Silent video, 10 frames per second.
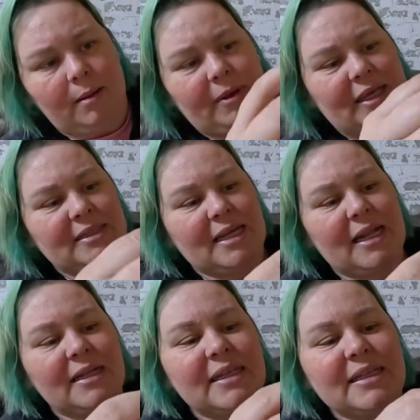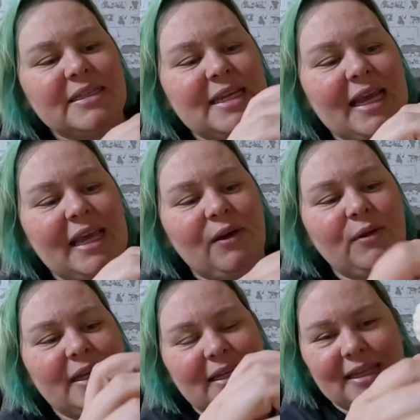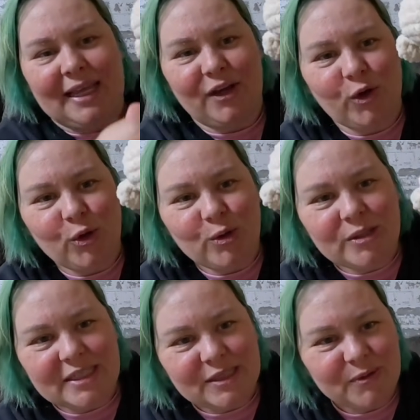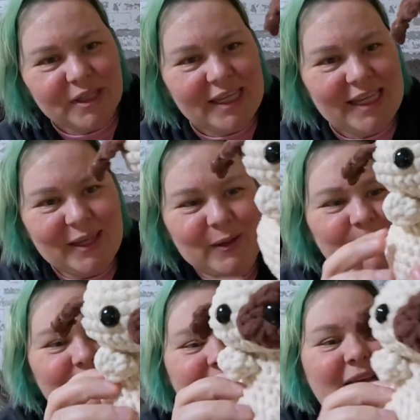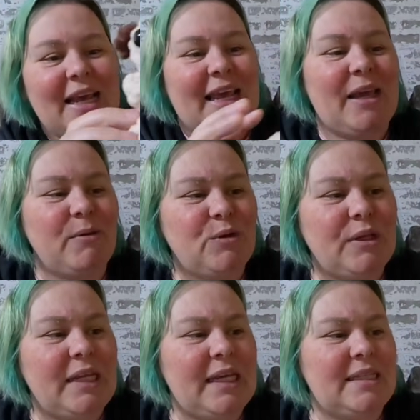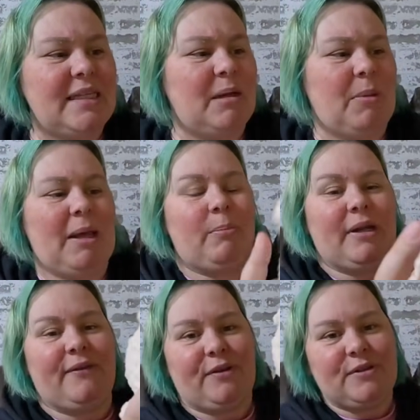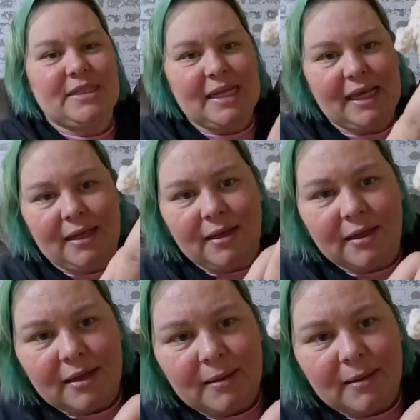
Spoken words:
he's got a little tail. It like curls. It's really cute. He was really easy to make, but if you see,